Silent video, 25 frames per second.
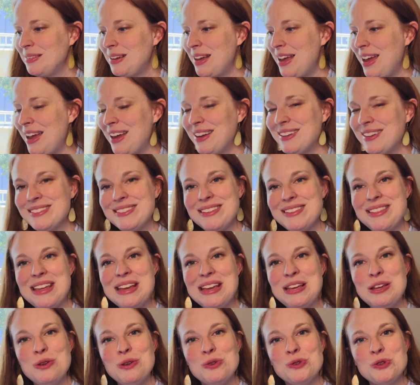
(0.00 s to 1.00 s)
And
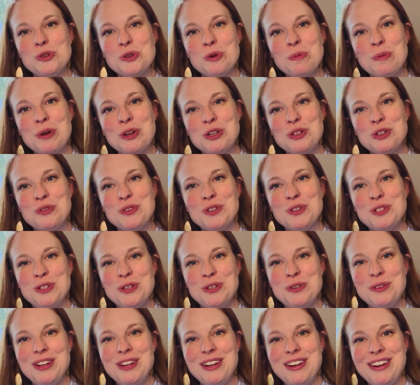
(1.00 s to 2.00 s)
thank you so much for
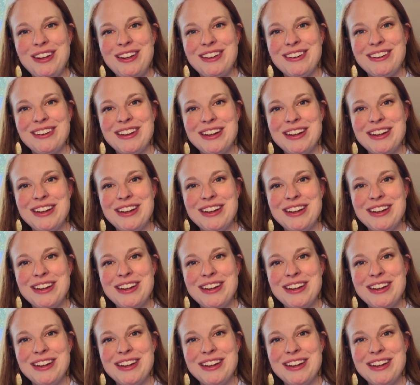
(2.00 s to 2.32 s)
tuning in.